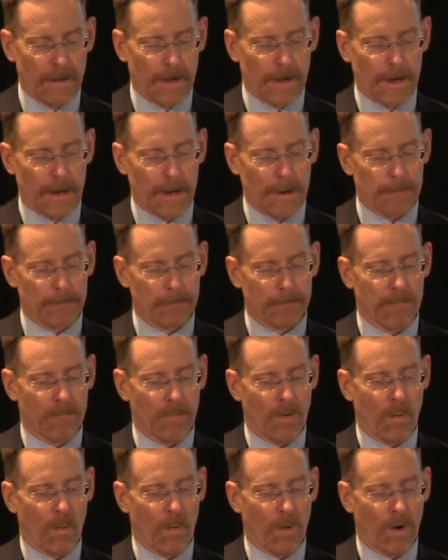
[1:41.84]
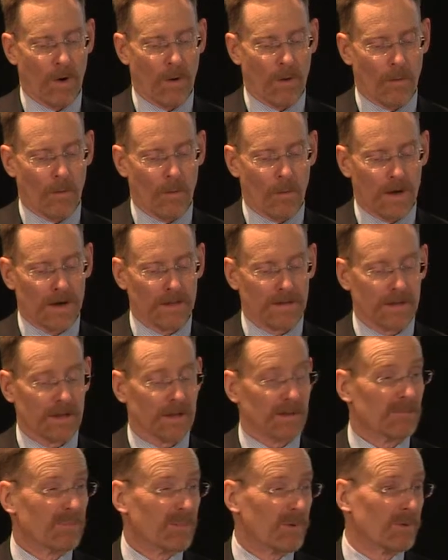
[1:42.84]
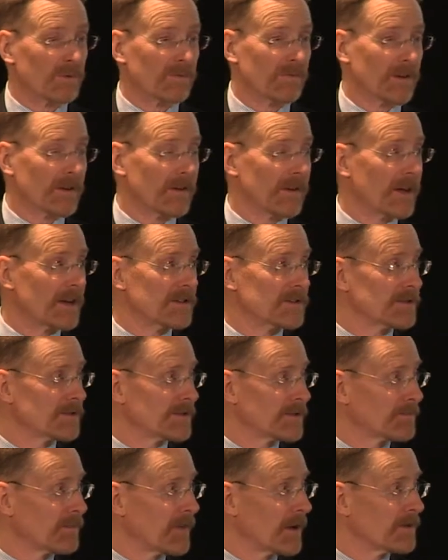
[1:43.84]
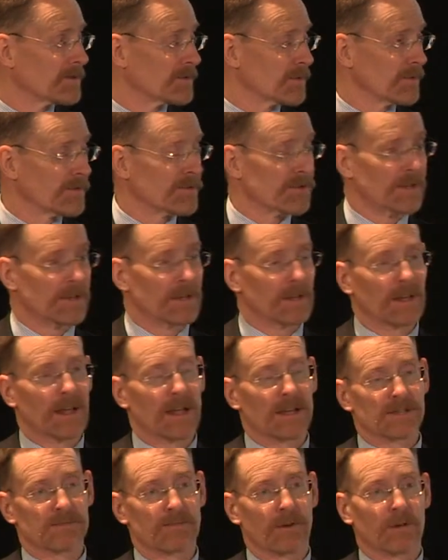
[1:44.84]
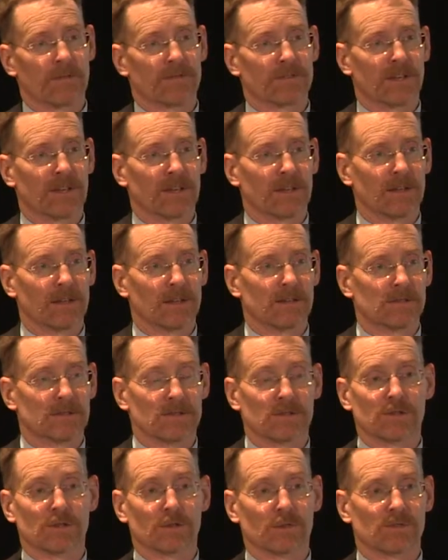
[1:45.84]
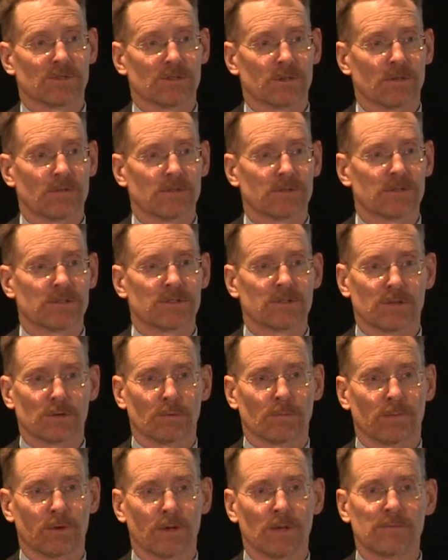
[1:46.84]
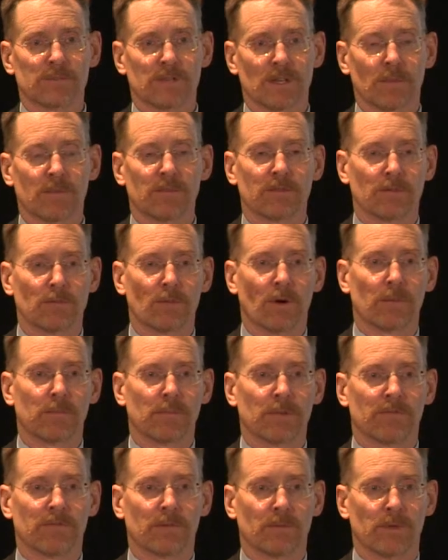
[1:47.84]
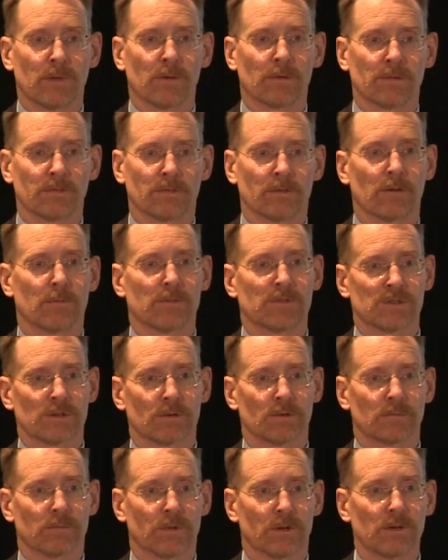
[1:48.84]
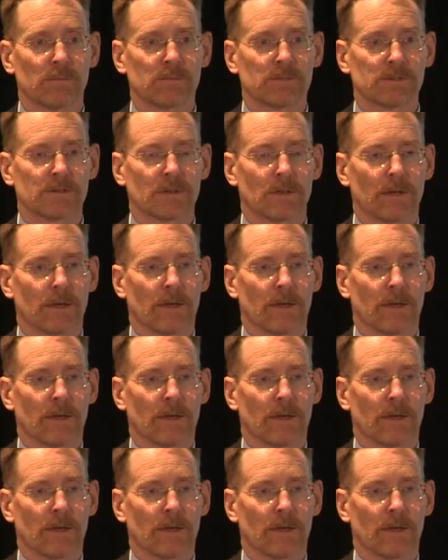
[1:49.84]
One of the important variations, I suppose, that we've seen in the last 5 or 10 years is chilled services, chilled beams. A number of you might be familiar with the term chilled beams.